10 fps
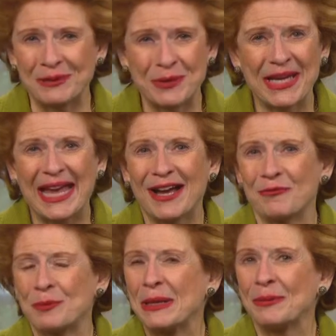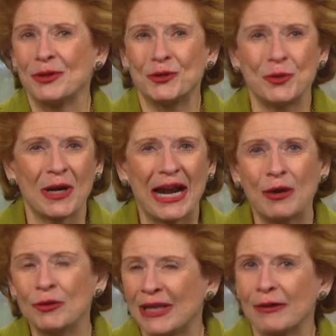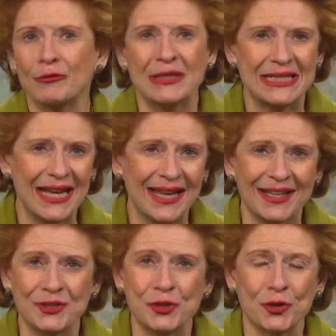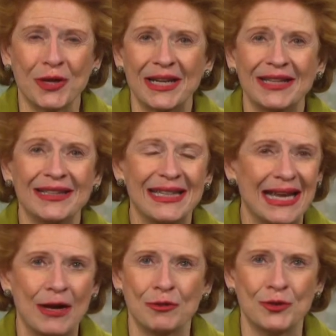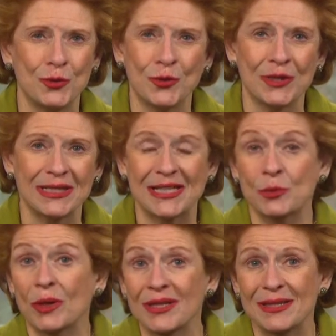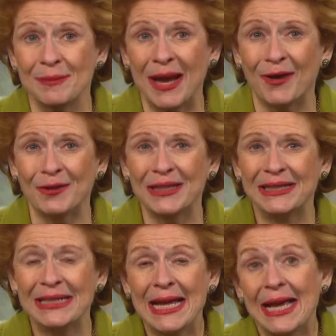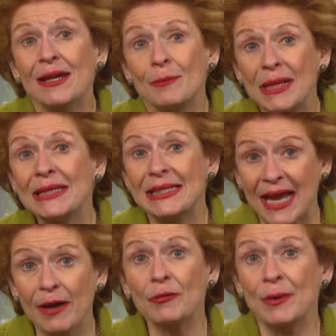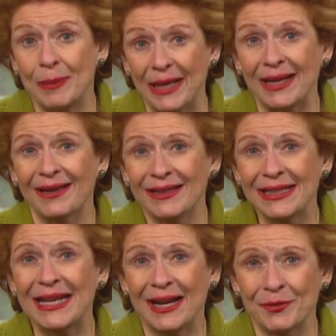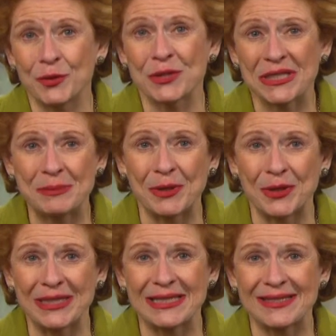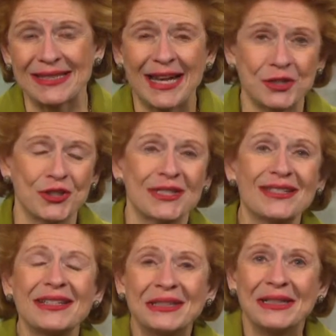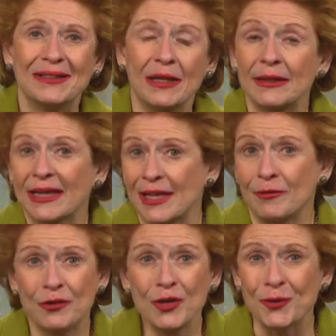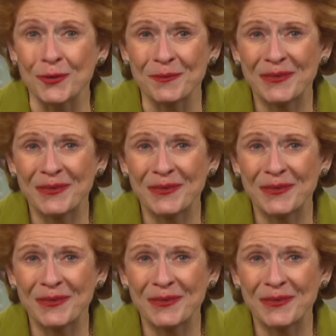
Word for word: We have people who are out every day enjoying the outdoors. That's what it's about. And it means everybody can have those experiences, not just the lucky few.